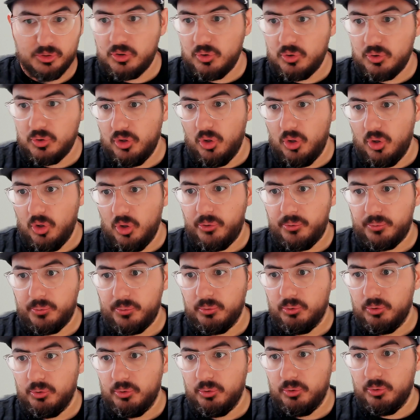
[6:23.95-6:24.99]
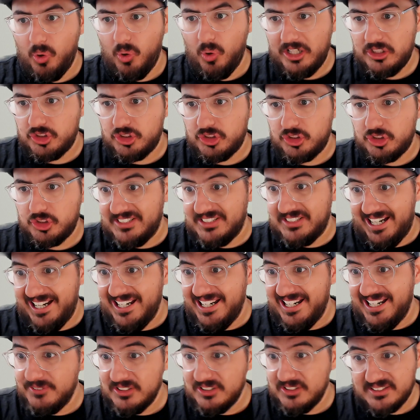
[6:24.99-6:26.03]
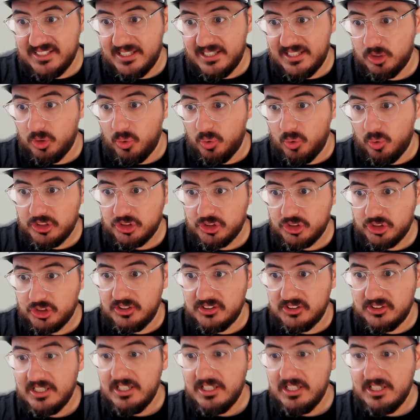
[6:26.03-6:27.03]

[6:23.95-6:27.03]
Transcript: go through questions. I have a set of questions,